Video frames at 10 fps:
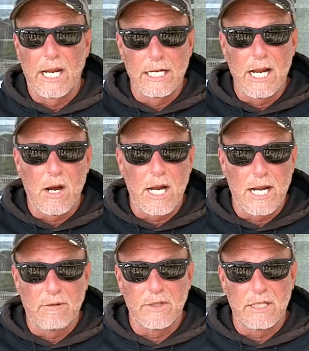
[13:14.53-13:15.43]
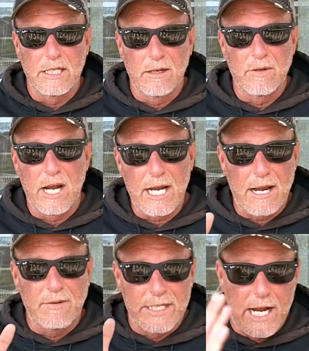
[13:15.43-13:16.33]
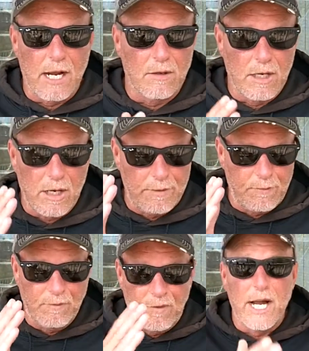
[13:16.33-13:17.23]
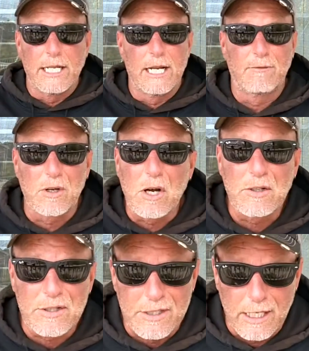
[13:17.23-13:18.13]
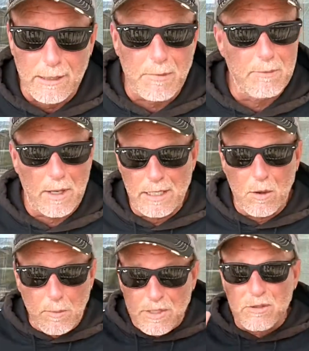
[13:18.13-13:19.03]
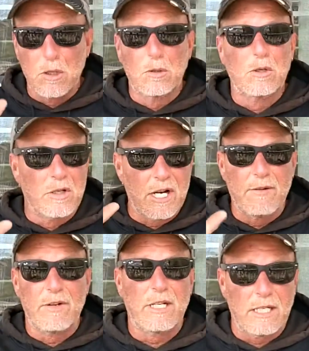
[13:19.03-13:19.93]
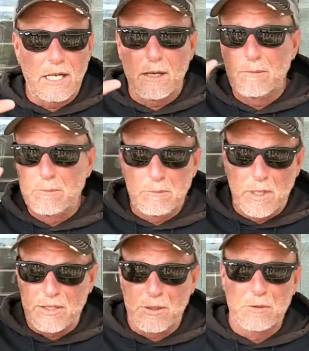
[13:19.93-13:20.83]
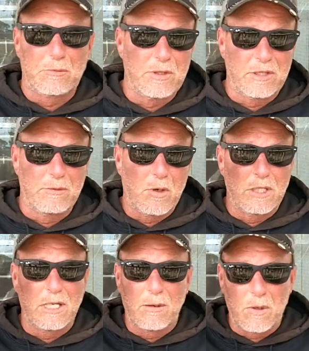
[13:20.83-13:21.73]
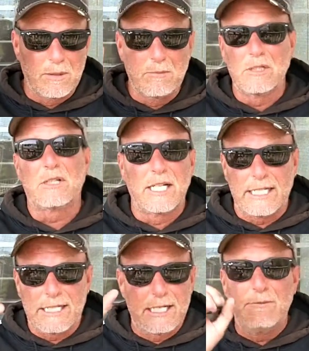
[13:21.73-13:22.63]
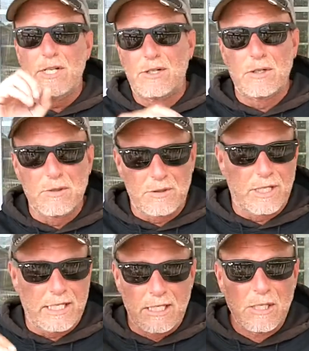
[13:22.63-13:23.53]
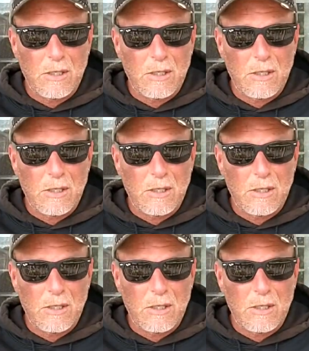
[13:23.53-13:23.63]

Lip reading: And now I have it, you know, now I have it down. Now I finally, after all this time, I know I'm a slow learner, everything. My shows originally, I wanted to look like TV shows, like